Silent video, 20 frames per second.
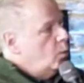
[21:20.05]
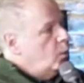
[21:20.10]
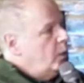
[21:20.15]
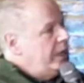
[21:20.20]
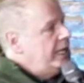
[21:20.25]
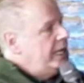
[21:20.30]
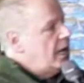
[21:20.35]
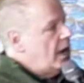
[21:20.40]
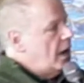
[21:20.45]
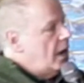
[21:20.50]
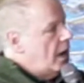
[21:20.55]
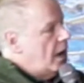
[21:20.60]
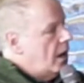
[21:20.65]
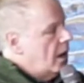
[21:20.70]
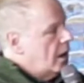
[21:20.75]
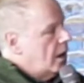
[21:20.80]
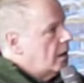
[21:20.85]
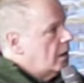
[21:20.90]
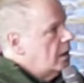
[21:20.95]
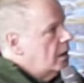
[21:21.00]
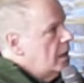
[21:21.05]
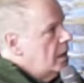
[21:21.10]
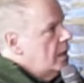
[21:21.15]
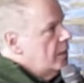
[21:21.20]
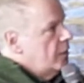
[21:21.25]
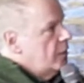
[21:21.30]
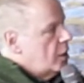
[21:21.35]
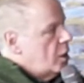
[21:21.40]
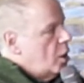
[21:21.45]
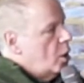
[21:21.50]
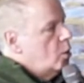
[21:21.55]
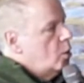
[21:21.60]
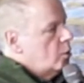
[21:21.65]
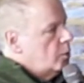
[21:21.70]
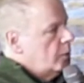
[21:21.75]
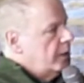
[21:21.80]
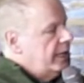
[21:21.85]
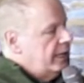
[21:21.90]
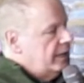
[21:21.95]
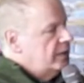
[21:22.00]
We are the
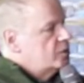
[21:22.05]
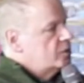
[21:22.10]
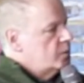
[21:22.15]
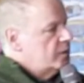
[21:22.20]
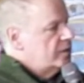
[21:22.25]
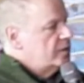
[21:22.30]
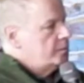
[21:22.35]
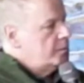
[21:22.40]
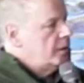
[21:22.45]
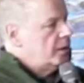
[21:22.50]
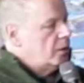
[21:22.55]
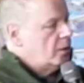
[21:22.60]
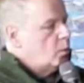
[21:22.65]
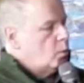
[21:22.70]
co-creators with Spirit.